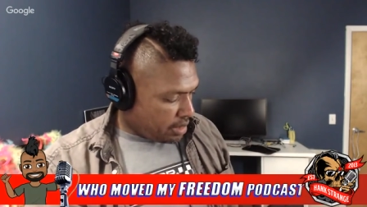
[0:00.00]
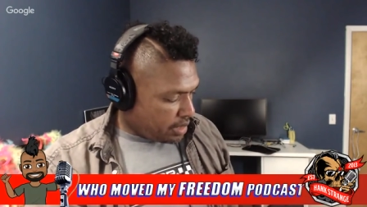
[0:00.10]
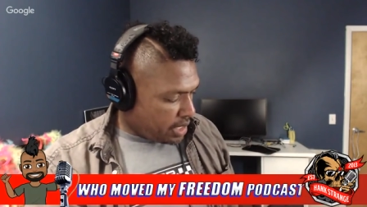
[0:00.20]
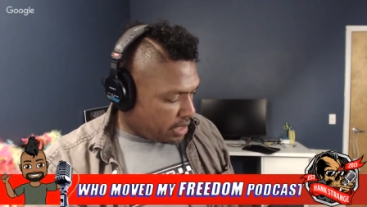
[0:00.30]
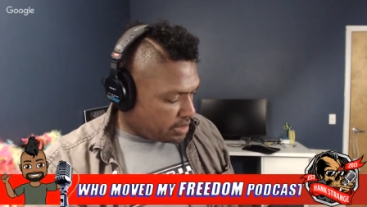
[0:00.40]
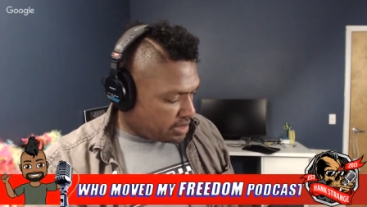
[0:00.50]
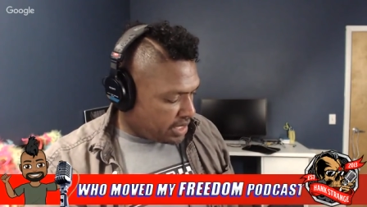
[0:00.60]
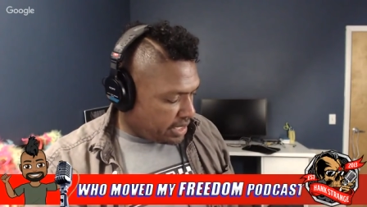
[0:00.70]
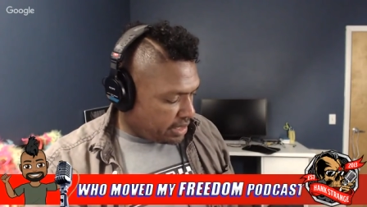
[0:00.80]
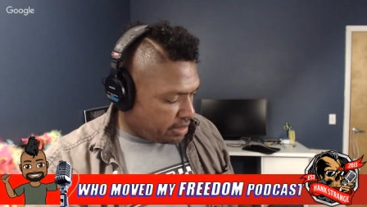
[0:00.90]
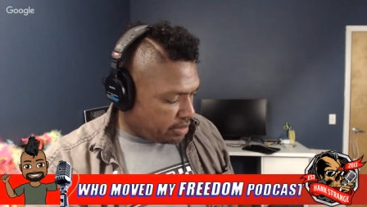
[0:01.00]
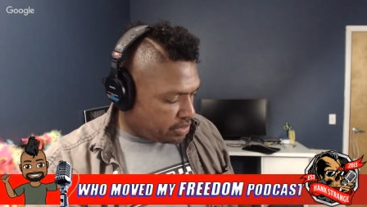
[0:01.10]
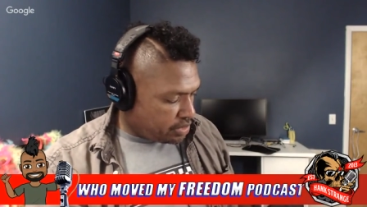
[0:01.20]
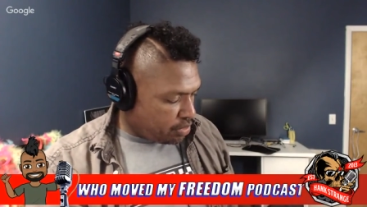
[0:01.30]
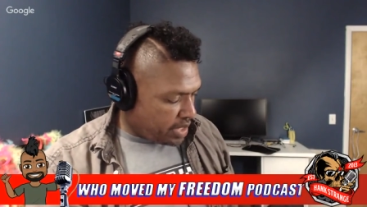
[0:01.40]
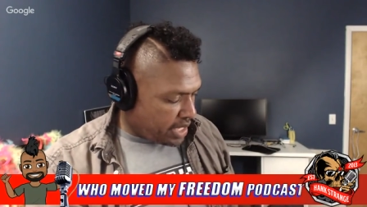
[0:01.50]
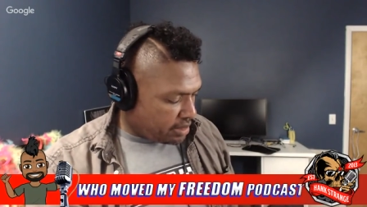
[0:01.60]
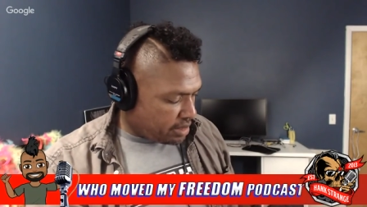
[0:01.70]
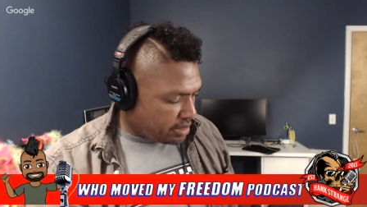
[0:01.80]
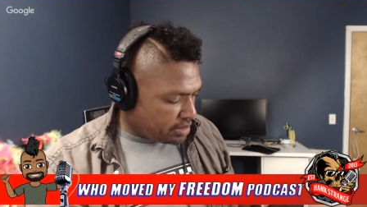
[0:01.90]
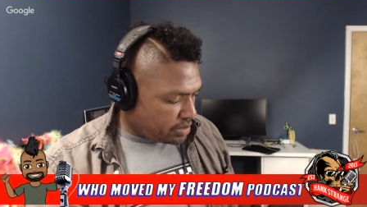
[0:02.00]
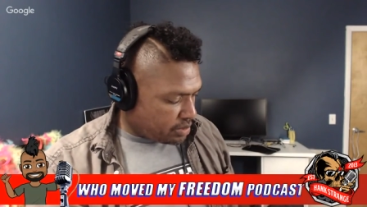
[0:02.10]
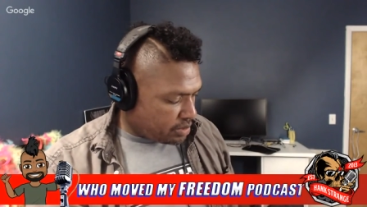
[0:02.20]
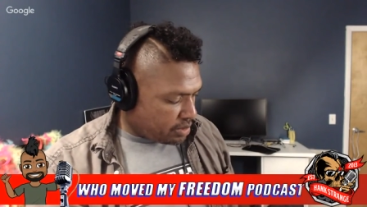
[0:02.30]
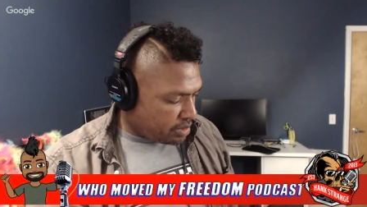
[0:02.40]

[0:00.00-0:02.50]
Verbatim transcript: okay, set includes two magnets,